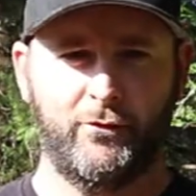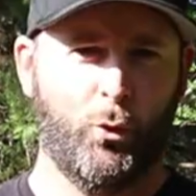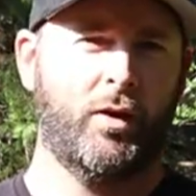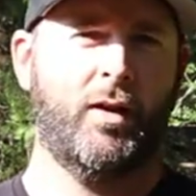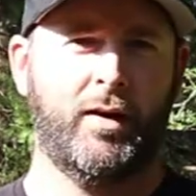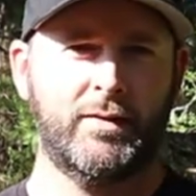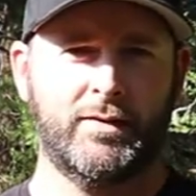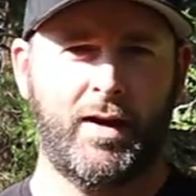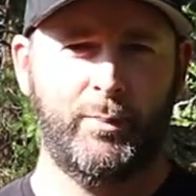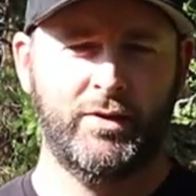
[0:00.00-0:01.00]
four o'clock it
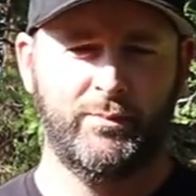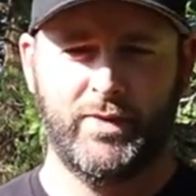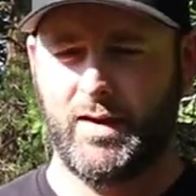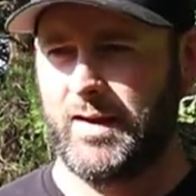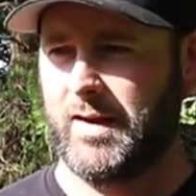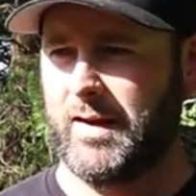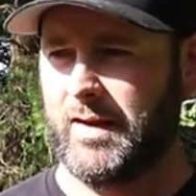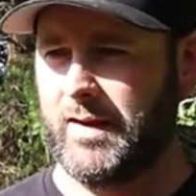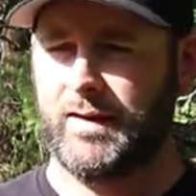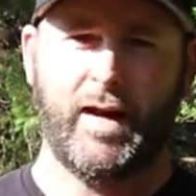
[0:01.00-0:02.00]
stopped,
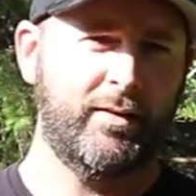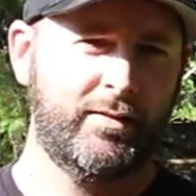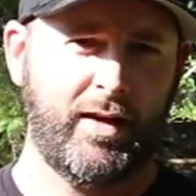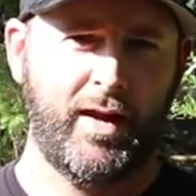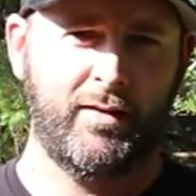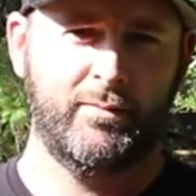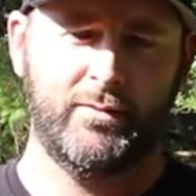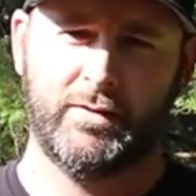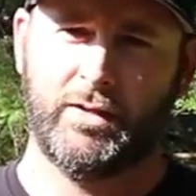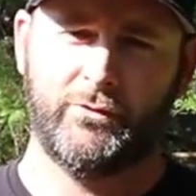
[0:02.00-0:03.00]
got in the stand,
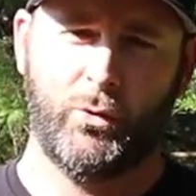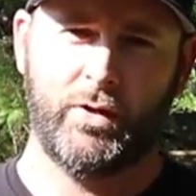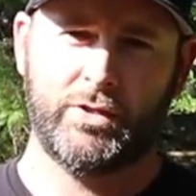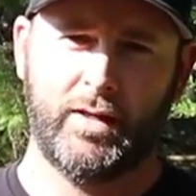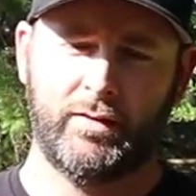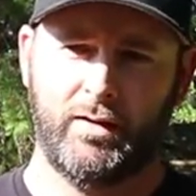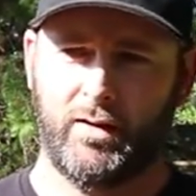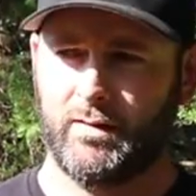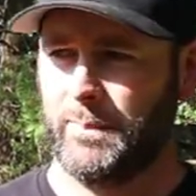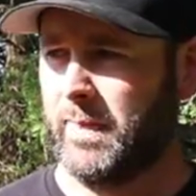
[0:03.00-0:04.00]
six forty, shot the
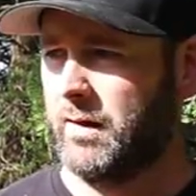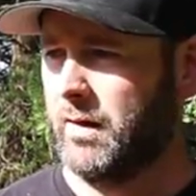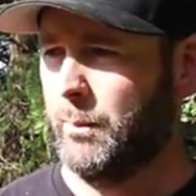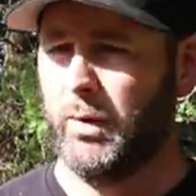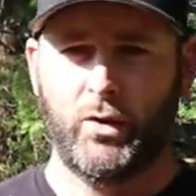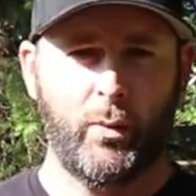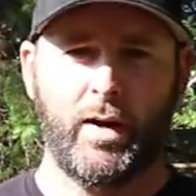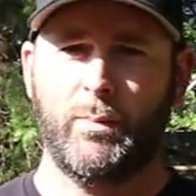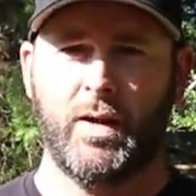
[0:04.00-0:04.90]
deer. But nobody